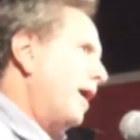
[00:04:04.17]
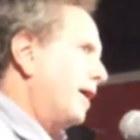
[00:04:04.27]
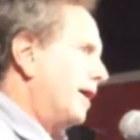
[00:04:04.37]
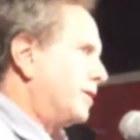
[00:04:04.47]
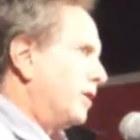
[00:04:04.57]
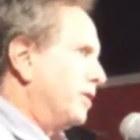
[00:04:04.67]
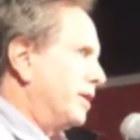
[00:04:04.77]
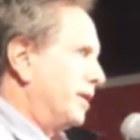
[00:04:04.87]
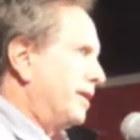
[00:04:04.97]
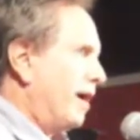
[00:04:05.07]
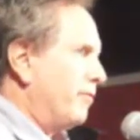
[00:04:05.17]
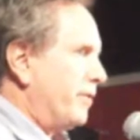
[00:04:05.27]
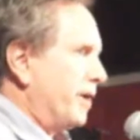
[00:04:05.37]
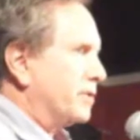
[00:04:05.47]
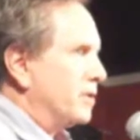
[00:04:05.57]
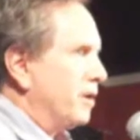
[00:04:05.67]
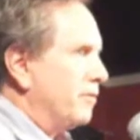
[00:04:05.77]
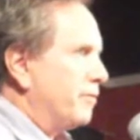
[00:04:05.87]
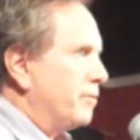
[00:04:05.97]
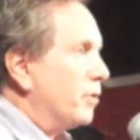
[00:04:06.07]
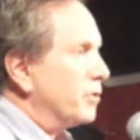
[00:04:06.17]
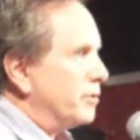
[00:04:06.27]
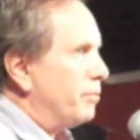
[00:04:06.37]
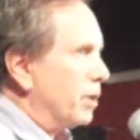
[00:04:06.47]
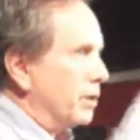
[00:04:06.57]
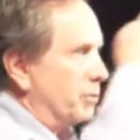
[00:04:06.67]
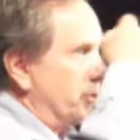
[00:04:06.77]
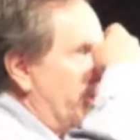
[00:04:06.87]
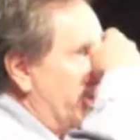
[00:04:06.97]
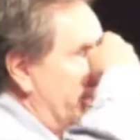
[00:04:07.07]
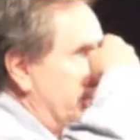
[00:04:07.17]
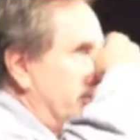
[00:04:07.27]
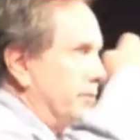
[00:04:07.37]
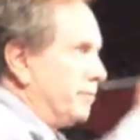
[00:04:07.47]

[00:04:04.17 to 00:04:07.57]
I guess he couldn't get down fast enough because the bullet was right here.